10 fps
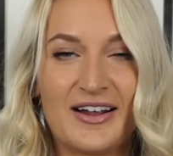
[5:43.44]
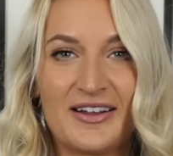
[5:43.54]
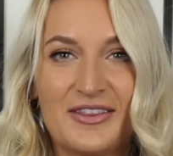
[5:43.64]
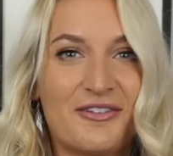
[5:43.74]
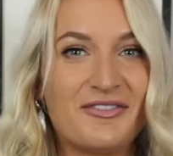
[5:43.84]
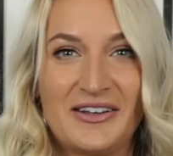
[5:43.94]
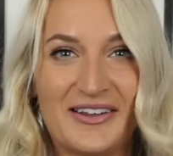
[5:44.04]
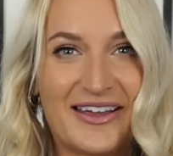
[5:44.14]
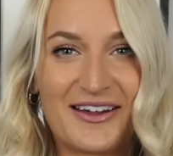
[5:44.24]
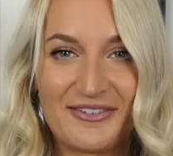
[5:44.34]
the
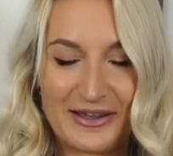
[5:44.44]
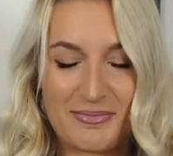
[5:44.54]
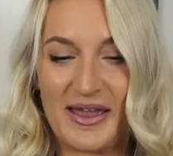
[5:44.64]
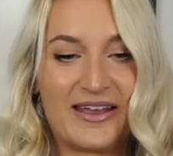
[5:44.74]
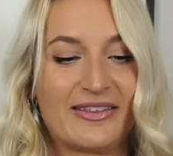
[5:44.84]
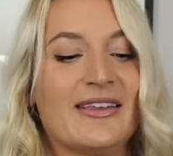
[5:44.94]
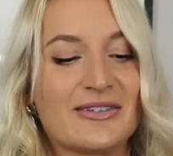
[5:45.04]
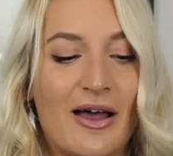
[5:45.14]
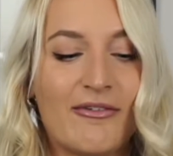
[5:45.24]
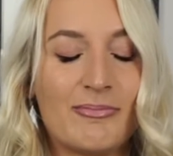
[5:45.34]
feeling of like paying things
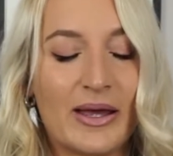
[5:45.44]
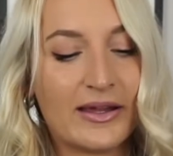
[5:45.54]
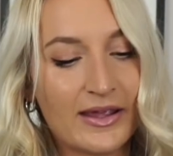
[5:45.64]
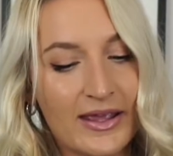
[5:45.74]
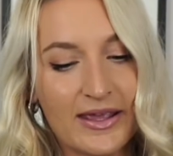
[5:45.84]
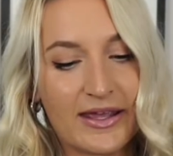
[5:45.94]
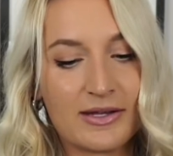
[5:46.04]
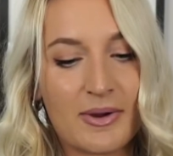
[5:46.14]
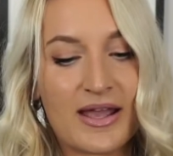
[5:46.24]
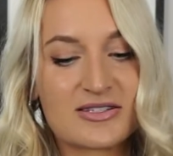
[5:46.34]
off. But
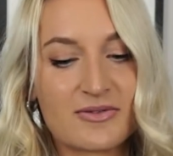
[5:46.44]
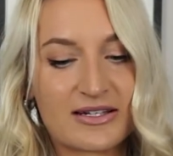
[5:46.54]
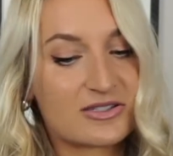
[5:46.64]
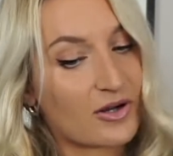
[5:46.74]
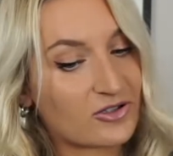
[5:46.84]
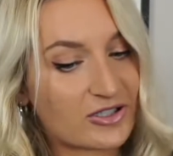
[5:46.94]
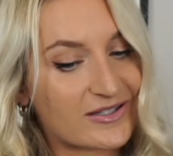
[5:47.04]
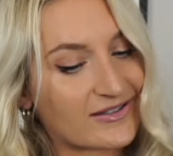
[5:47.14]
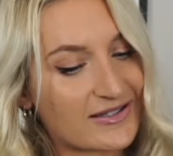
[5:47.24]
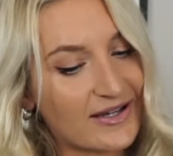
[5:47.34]
anyway, so that's
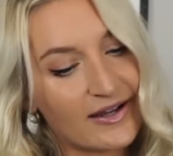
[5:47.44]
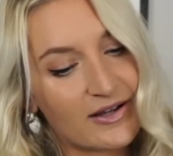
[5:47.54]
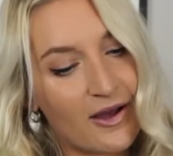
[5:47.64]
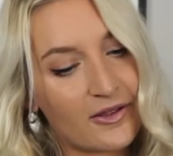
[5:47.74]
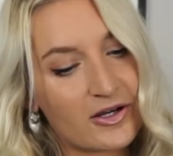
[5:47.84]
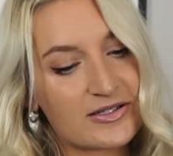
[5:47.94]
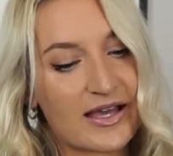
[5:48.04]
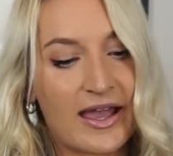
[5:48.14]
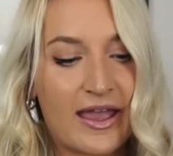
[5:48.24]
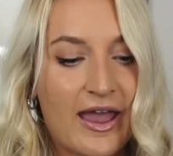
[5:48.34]
$269.
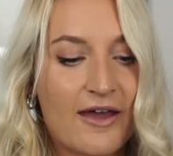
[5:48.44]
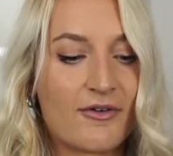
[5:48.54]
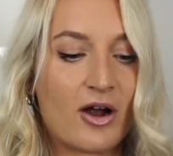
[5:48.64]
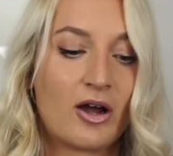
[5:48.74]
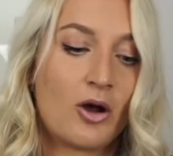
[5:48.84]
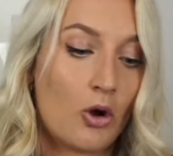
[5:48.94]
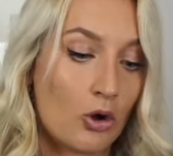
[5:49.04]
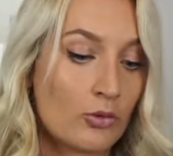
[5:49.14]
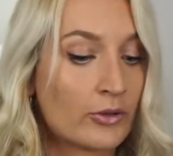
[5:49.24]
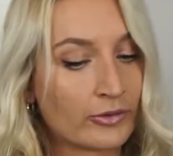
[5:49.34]
I have our
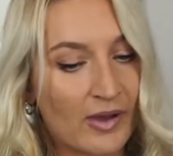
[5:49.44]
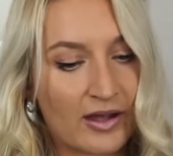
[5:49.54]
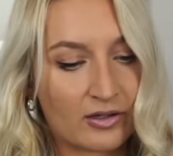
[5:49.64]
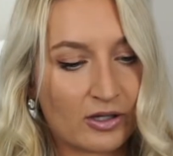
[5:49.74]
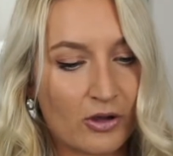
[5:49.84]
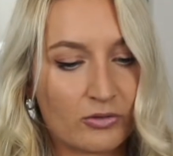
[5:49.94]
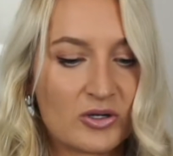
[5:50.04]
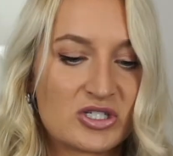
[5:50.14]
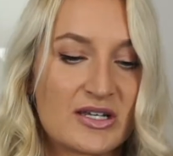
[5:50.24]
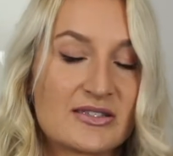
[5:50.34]
home remodel loan,
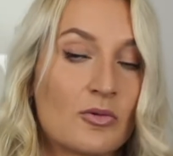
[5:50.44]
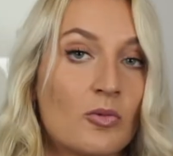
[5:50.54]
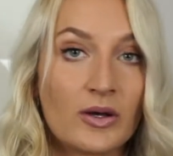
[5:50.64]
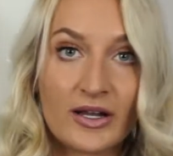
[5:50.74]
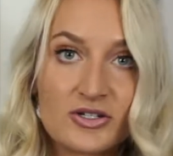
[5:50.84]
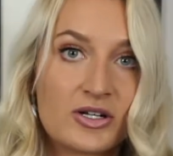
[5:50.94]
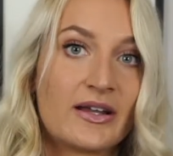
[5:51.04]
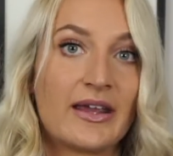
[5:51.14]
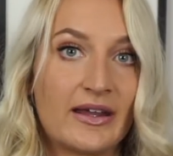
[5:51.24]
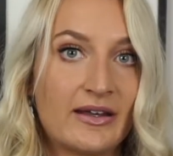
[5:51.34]
which is
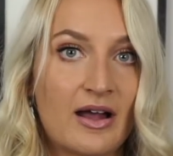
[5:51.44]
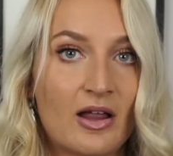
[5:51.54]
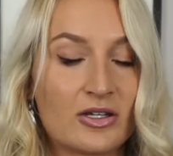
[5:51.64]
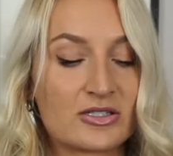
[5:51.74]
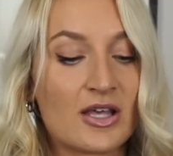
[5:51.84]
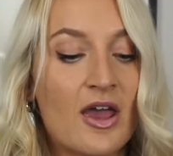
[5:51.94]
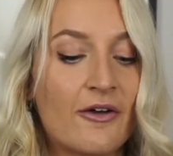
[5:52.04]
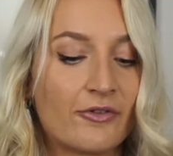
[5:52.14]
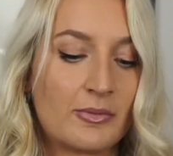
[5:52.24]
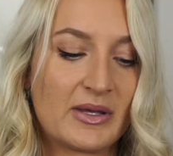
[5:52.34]
$180
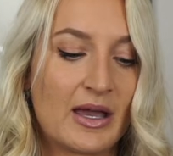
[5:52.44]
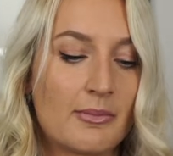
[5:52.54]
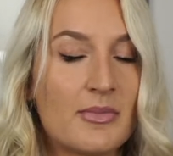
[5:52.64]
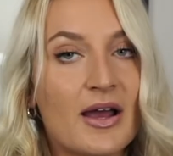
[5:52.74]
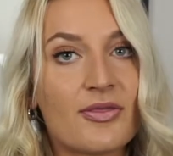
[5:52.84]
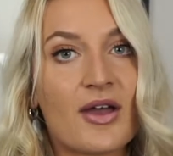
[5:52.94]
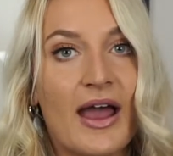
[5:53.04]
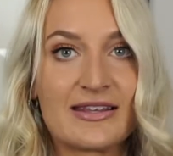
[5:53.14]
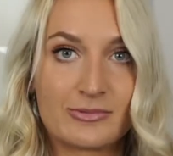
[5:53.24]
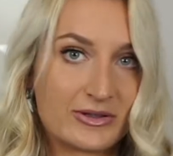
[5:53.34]
for me a month. I
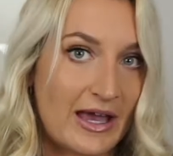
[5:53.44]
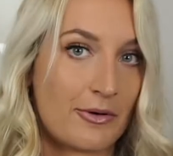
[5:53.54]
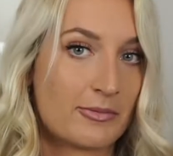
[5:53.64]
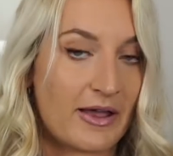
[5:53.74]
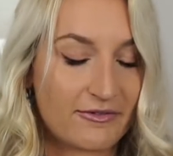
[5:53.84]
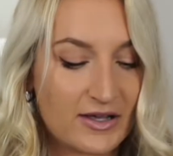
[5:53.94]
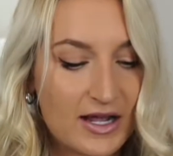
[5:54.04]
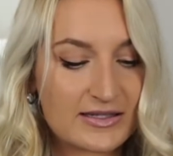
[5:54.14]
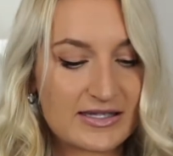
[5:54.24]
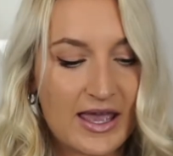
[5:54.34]
split that with my
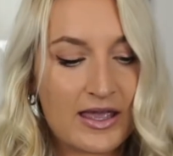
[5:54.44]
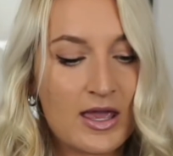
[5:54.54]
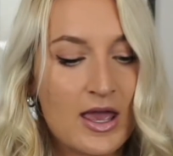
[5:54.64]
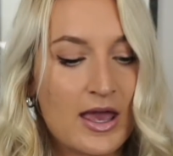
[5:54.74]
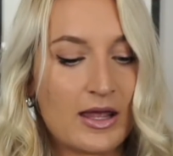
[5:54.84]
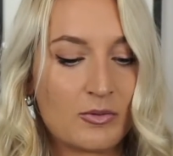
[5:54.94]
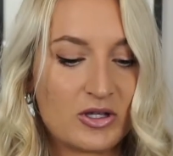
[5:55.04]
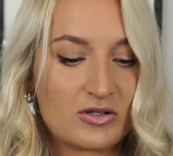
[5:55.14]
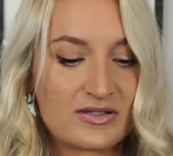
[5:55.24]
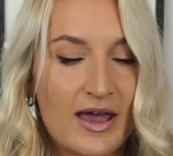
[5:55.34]
fiance and we
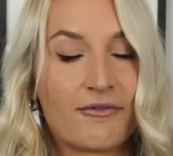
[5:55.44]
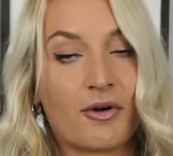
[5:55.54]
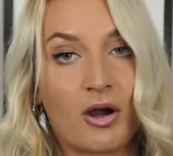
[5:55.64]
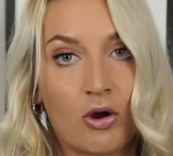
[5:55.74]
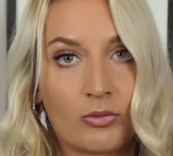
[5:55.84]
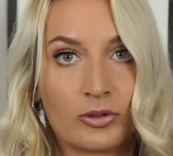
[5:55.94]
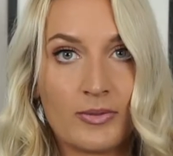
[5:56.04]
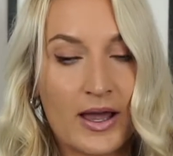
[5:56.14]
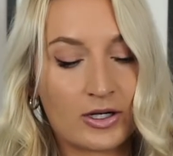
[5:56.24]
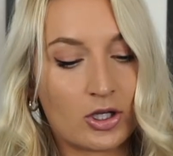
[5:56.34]
use that for our home
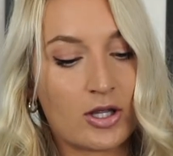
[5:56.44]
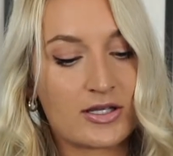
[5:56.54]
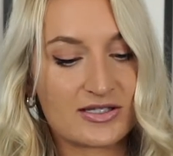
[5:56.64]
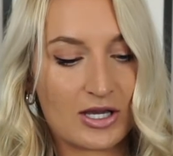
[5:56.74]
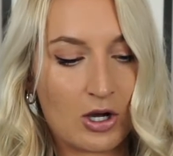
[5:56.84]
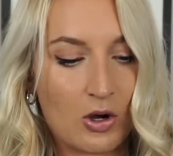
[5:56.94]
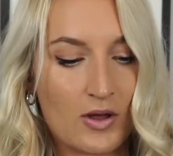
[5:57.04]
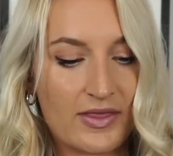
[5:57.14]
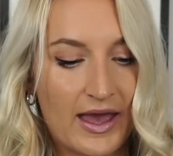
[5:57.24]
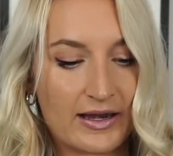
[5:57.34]
remodel. So
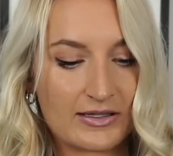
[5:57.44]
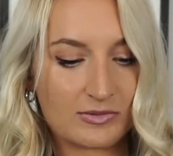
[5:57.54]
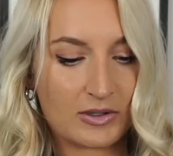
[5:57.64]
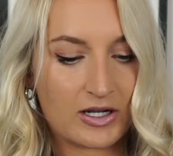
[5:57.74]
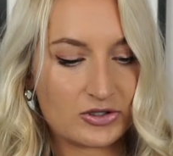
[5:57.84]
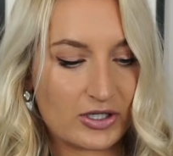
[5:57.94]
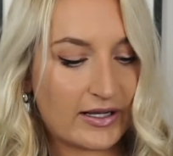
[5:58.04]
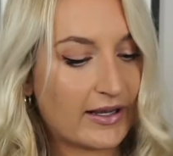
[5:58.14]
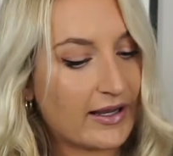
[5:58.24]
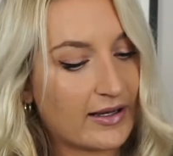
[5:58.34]
that is
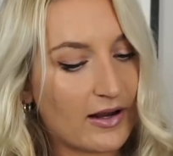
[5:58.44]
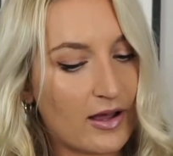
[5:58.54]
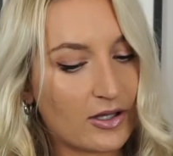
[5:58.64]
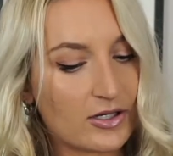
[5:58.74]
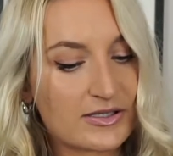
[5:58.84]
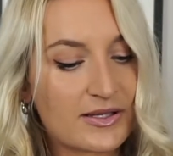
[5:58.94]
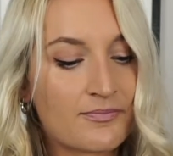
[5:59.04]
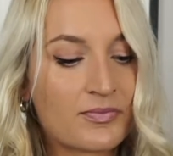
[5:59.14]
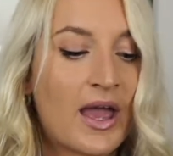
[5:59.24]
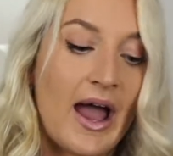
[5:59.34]
$180.
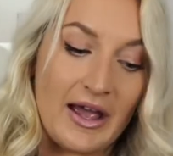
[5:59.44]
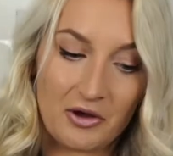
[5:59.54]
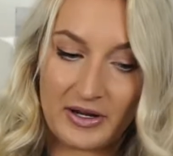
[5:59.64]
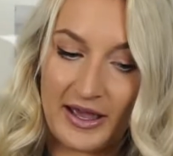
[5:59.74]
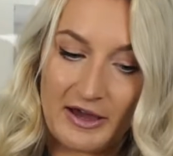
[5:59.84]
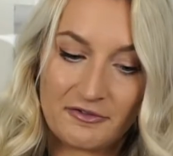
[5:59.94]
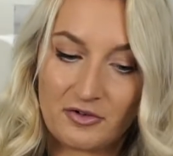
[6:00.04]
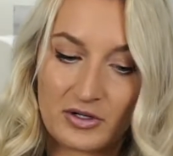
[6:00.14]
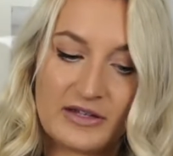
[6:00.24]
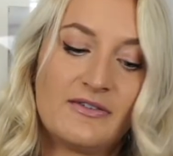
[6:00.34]
I go to
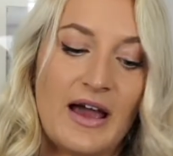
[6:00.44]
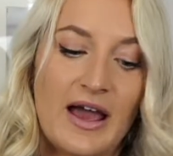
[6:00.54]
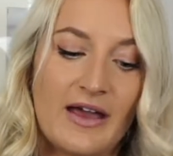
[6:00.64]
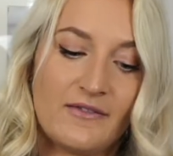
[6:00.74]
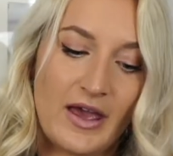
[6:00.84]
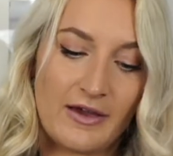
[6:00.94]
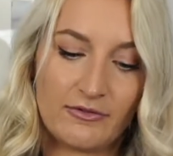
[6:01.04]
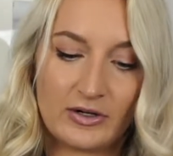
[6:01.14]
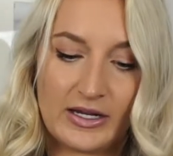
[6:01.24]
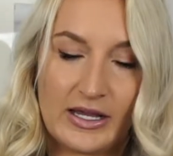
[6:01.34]
F45
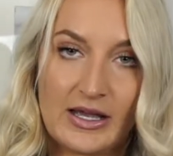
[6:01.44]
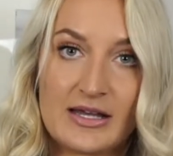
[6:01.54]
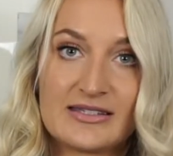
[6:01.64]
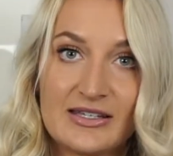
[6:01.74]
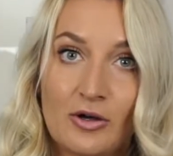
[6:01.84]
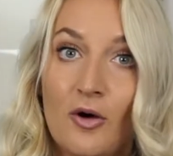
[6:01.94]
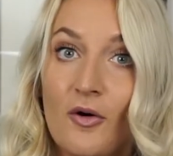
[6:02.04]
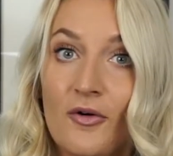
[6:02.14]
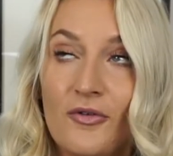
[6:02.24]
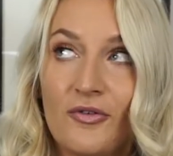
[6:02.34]
every
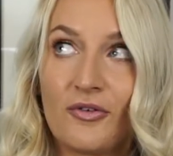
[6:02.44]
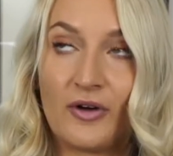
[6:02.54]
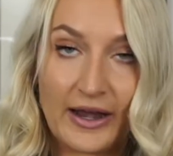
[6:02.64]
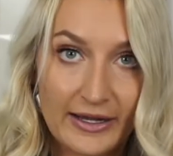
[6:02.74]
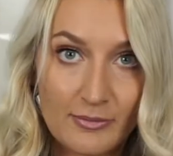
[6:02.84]
single Friday